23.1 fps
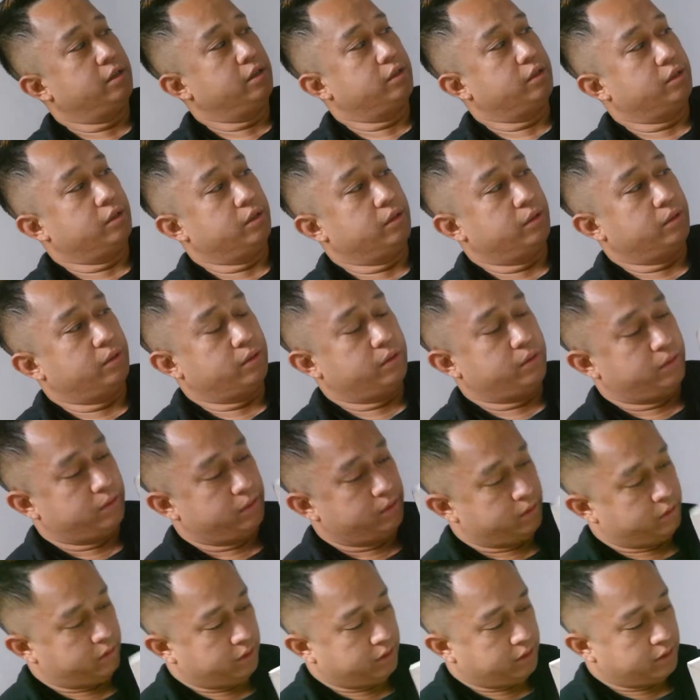so
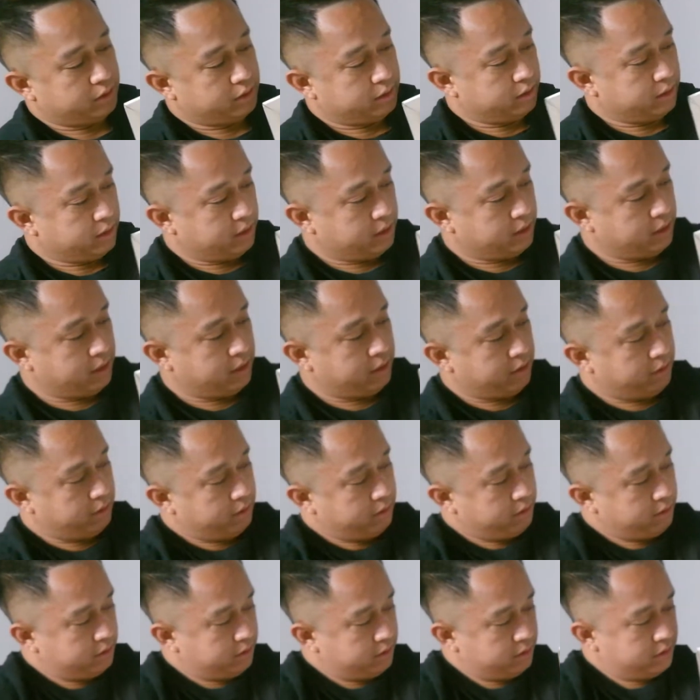as you can see here
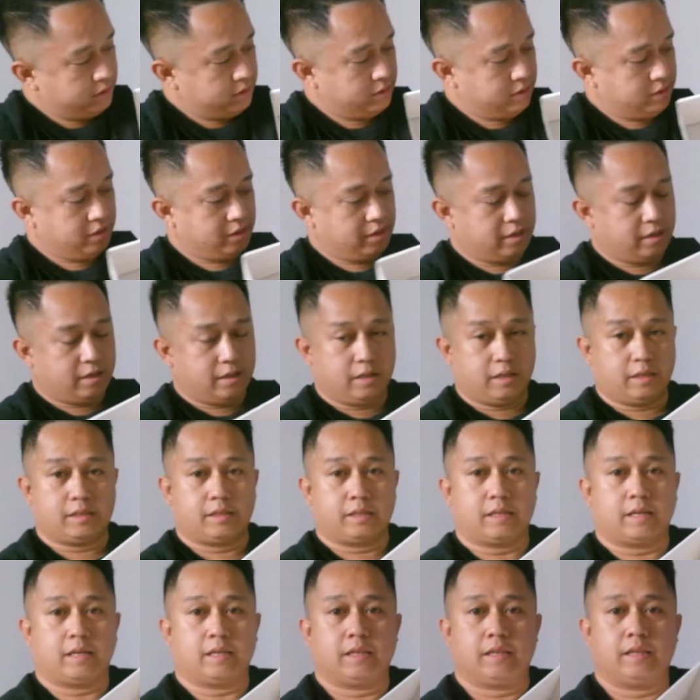it's
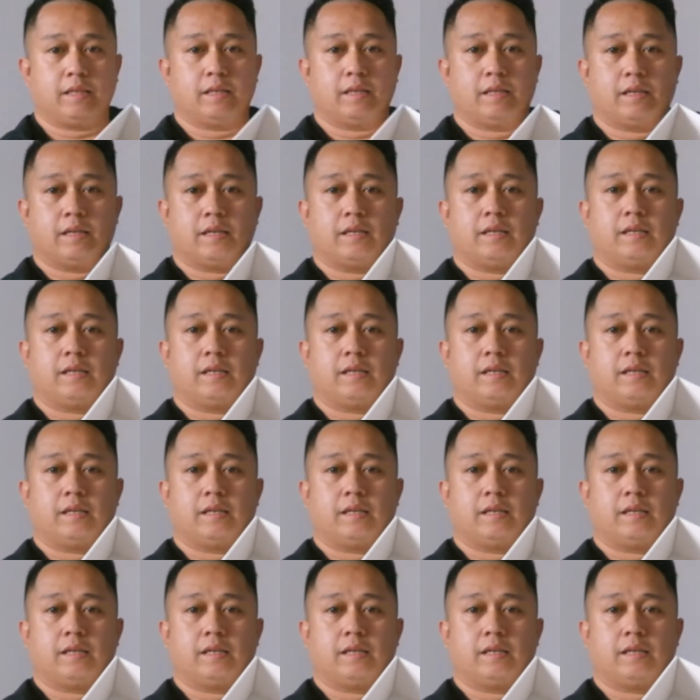got the